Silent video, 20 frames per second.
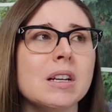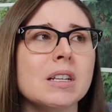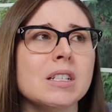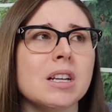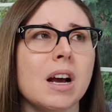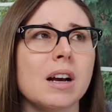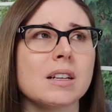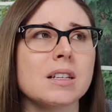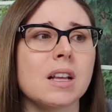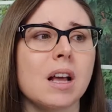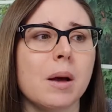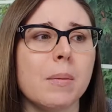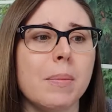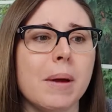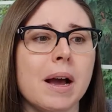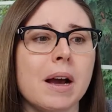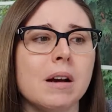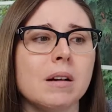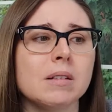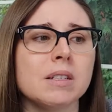Talks
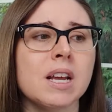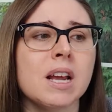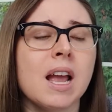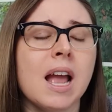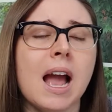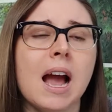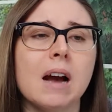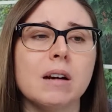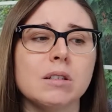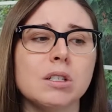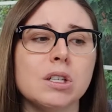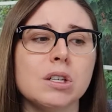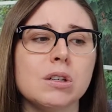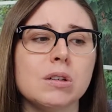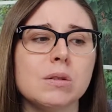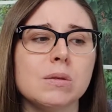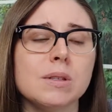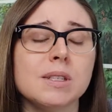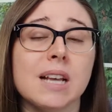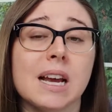about how
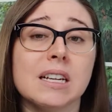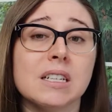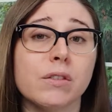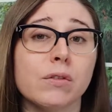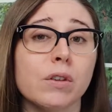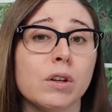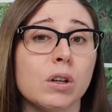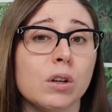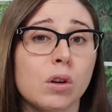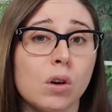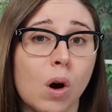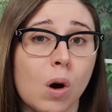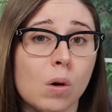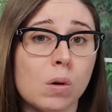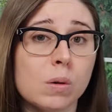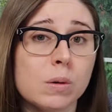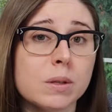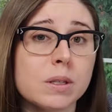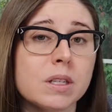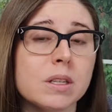to set different
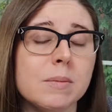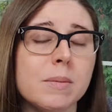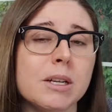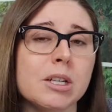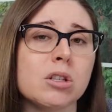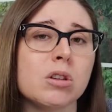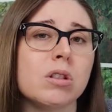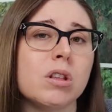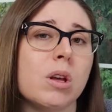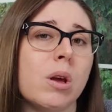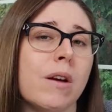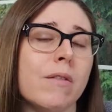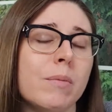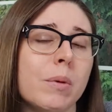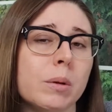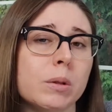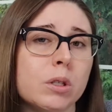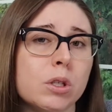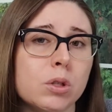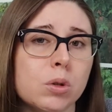goals to make sure that you have
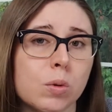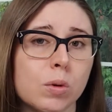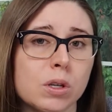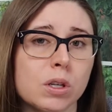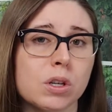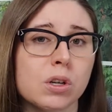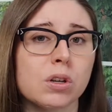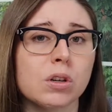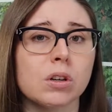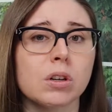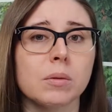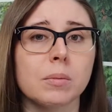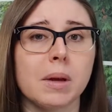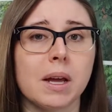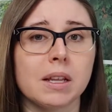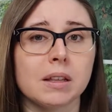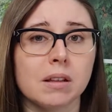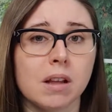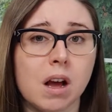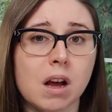both short-term
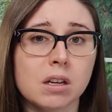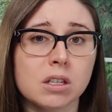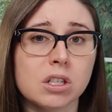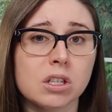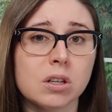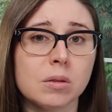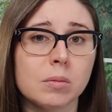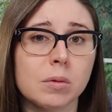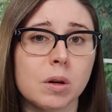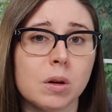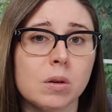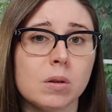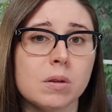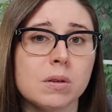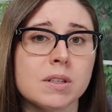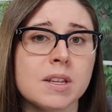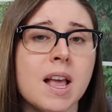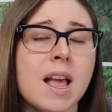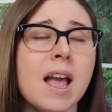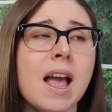and long-term
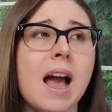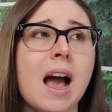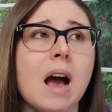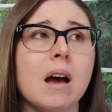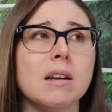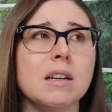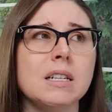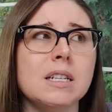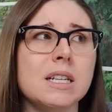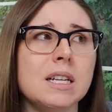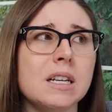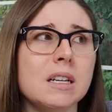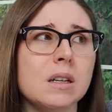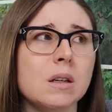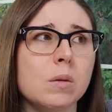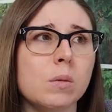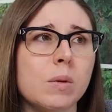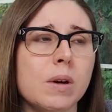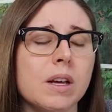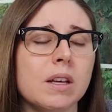goals, how to
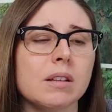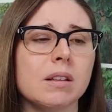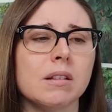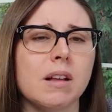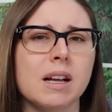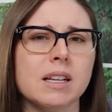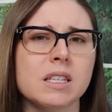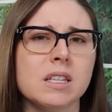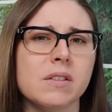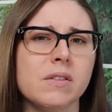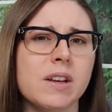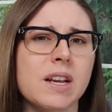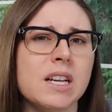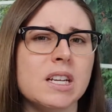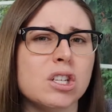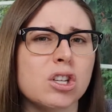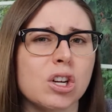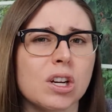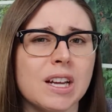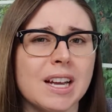deal with lots of
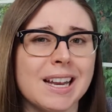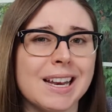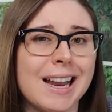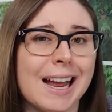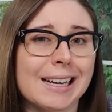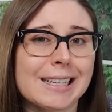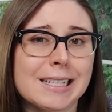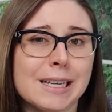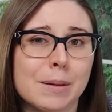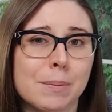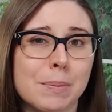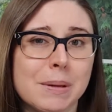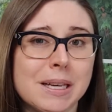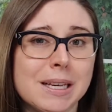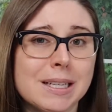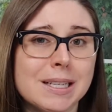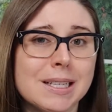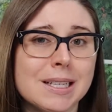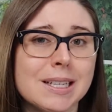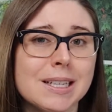interconnected
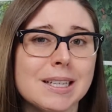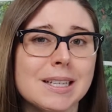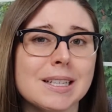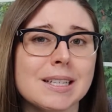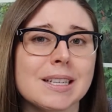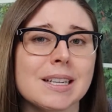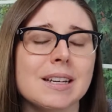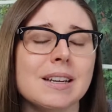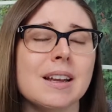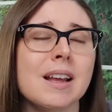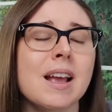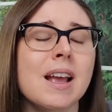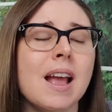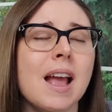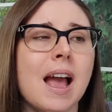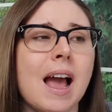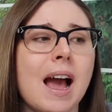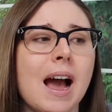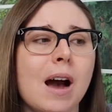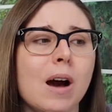pieces pieces and
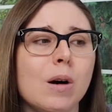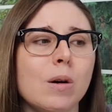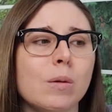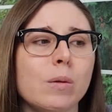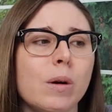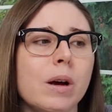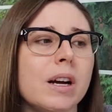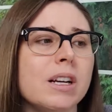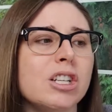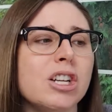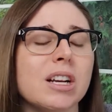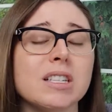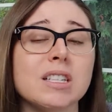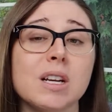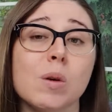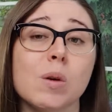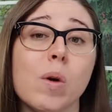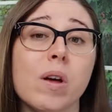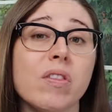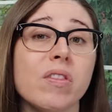how
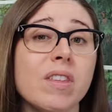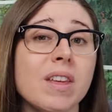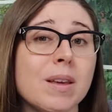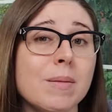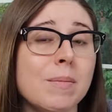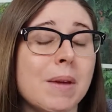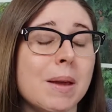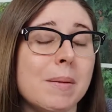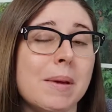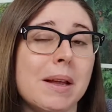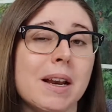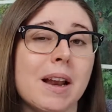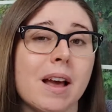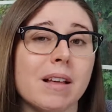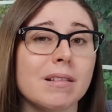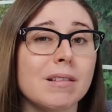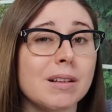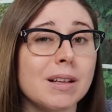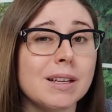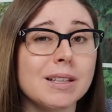adjusting one thing may mean
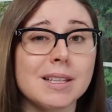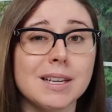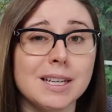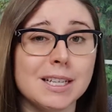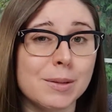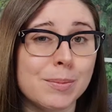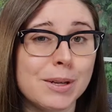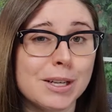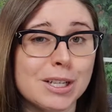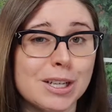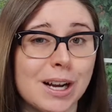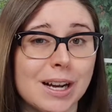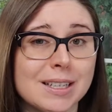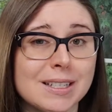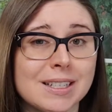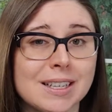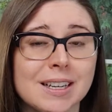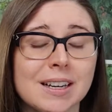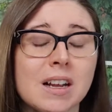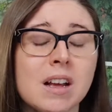other things need to be
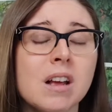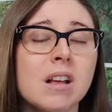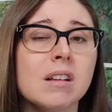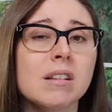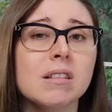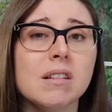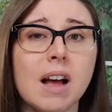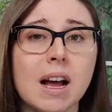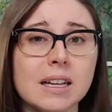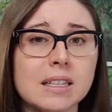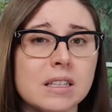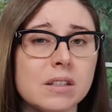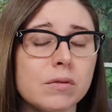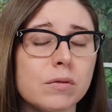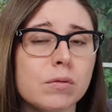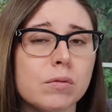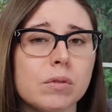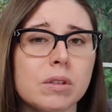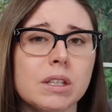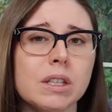adjusted. Lots
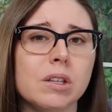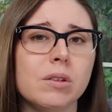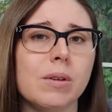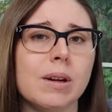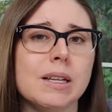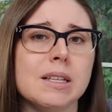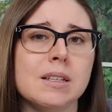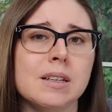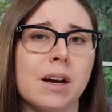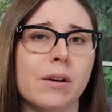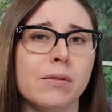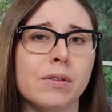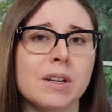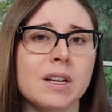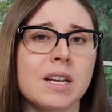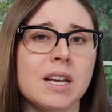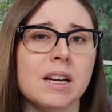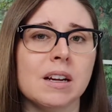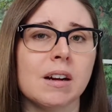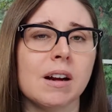of really great stuff
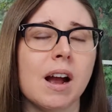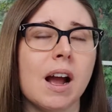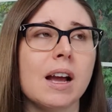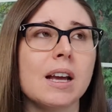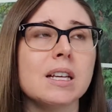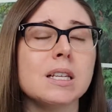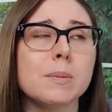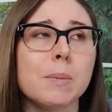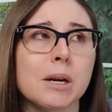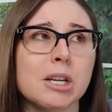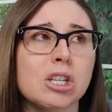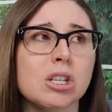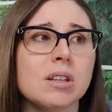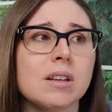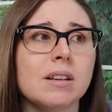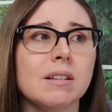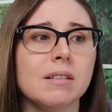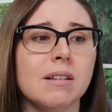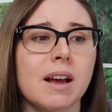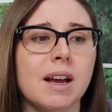in here. I
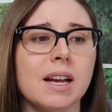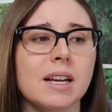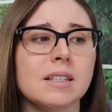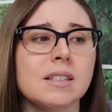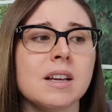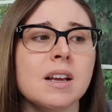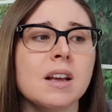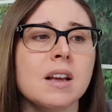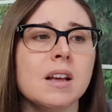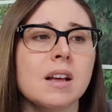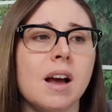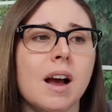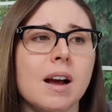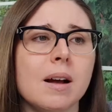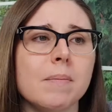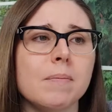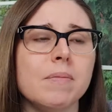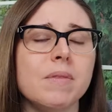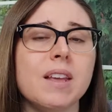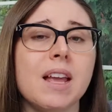especially liked
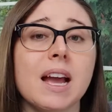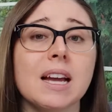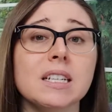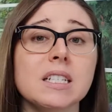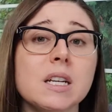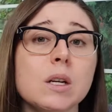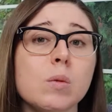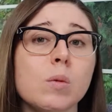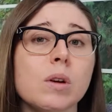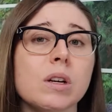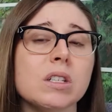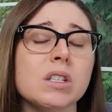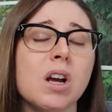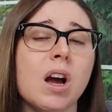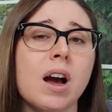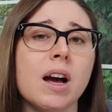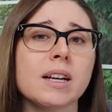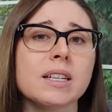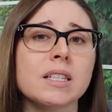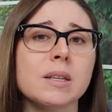um, the ending where it
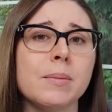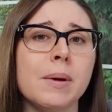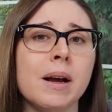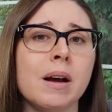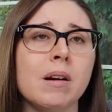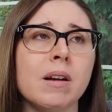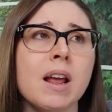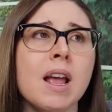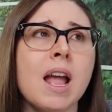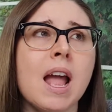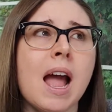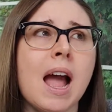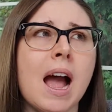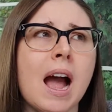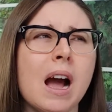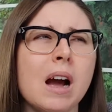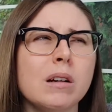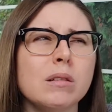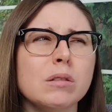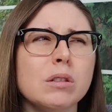talks about
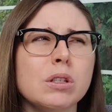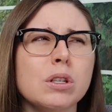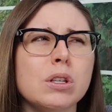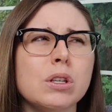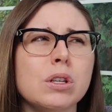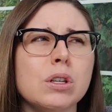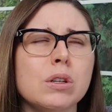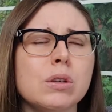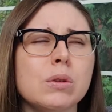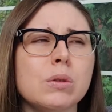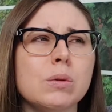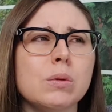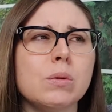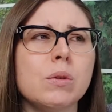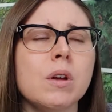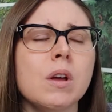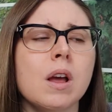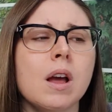how to